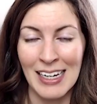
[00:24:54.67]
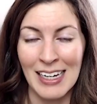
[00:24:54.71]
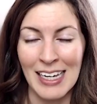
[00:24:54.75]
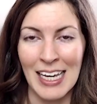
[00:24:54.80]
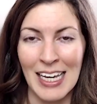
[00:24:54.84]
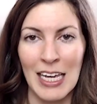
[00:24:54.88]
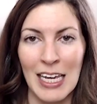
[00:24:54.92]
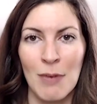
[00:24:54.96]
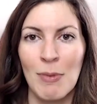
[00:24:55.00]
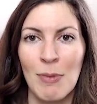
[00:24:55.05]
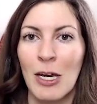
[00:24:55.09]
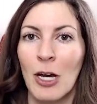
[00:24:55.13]

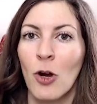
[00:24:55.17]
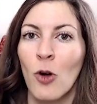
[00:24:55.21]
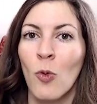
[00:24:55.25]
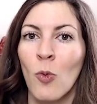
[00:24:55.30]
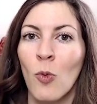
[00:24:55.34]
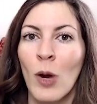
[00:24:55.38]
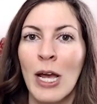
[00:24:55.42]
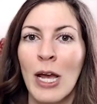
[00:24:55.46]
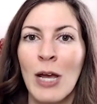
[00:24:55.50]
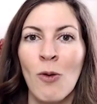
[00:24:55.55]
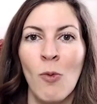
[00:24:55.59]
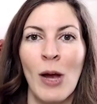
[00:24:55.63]
It can be a
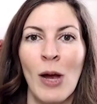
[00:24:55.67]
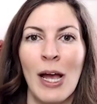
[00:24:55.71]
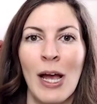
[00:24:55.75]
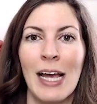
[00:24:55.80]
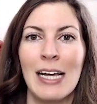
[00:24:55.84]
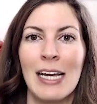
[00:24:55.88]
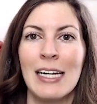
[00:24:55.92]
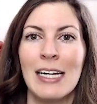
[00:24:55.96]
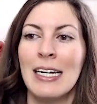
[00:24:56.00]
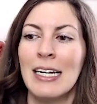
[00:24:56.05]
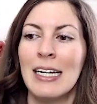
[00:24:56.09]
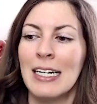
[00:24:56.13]
great
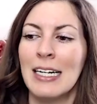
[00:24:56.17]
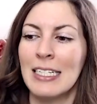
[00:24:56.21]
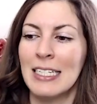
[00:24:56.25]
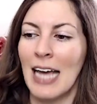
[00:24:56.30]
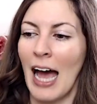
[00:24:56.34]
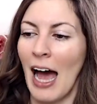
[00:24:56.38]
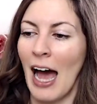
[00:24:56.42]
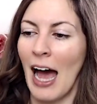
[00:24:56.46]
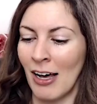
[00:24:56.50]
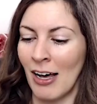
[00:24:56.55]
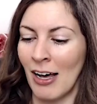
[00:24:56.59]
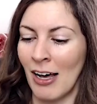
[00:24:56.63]
way to
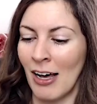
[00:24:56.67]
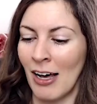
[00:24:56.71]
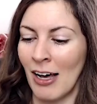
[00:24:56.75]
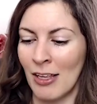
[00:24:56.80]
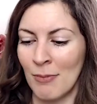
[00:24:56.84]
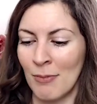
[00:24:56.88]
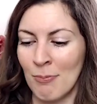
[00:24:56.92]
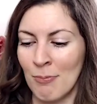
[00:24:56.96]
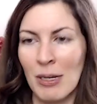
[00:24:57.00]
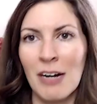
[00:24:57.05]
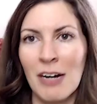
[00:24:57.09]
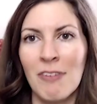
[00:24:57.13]
have
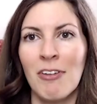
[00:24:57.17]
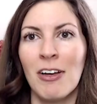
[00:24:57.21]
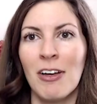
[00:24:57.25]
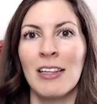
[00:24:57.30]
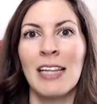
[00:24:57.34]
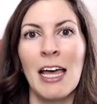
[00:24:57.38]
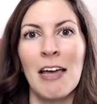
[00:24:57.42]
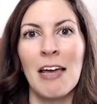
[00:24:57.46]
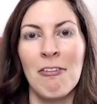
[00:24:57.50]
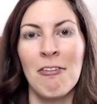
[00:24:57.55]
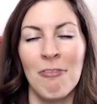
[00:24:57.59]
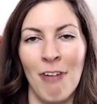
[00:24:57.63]
a bit of a
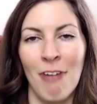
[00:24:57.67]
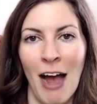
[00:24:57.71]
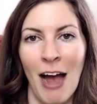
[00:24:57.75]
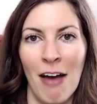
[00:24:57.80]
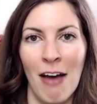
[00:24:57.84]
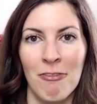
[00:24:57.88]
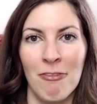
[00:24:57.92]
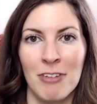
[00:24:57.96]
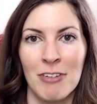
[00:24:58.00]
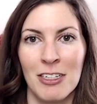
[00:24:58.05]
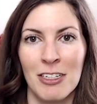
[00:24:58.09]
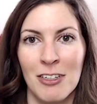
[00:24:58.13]
life
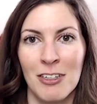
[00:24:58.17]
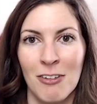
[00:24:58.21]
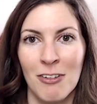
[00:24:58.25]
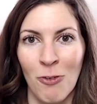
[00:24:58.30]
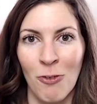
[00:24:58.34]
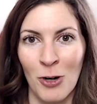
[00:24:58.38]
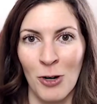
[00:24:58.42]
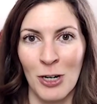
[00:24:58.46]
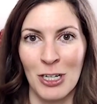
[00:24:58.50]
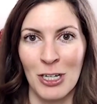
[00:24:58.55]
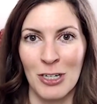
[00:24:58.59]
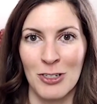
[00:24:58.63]
raft
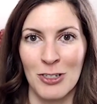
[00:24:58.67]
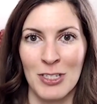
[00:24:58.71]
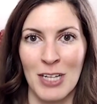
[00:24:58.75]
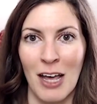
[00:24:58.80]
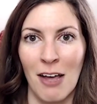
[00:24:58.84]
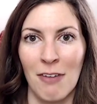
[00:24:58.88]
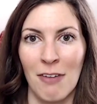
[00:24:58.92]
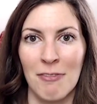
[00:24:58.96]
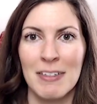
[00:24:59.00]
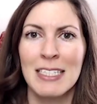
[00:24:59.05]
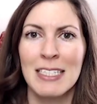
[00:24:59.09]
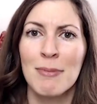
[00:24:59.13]
for
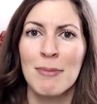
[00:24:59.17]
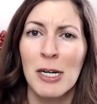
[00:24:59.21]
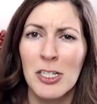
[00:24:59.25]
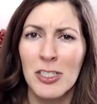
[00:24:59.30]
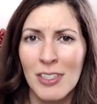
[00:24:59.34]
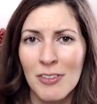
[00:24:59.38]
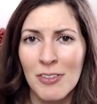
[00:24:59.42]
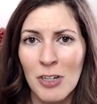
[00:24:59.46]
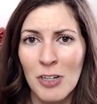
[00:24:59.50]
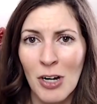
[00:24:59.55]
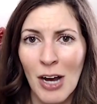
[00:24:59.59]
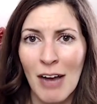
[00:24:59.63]
yourself,
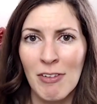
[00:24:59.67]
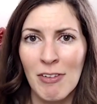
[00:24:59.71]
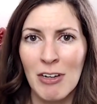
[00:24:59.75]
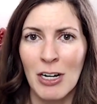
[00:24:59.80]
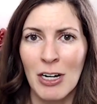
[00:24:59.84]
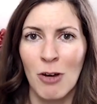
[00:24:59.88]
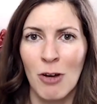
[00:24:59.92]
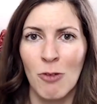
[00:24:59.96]
especially if you're having a